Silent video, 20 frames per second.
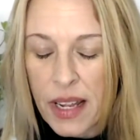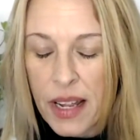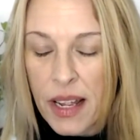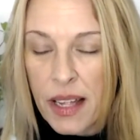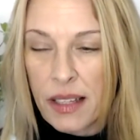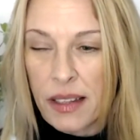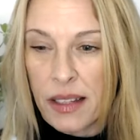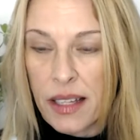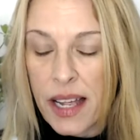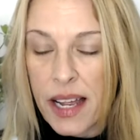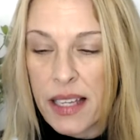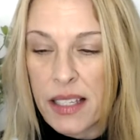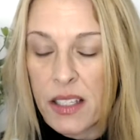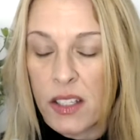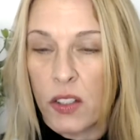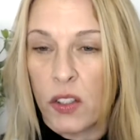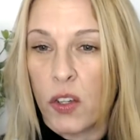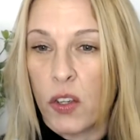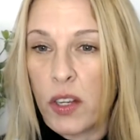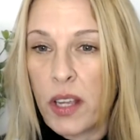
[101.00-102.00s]
Let's
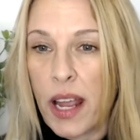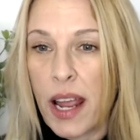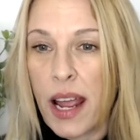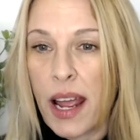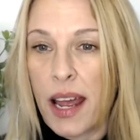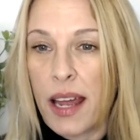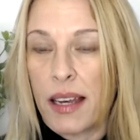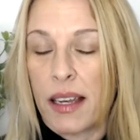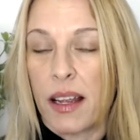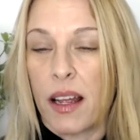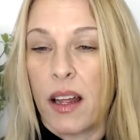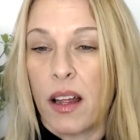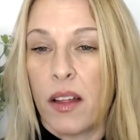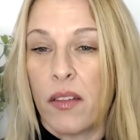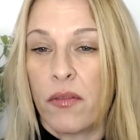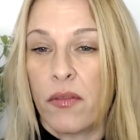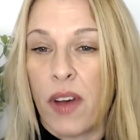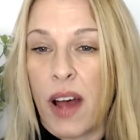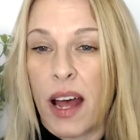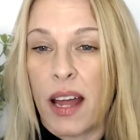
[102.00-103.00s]
look at
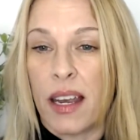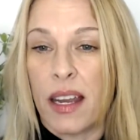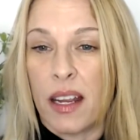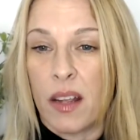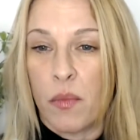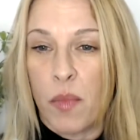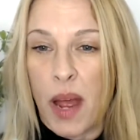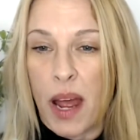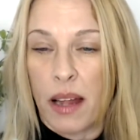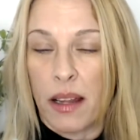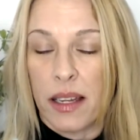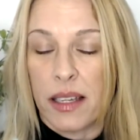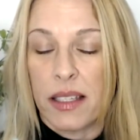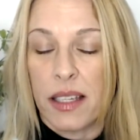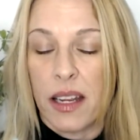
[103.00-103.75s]
finding a balance.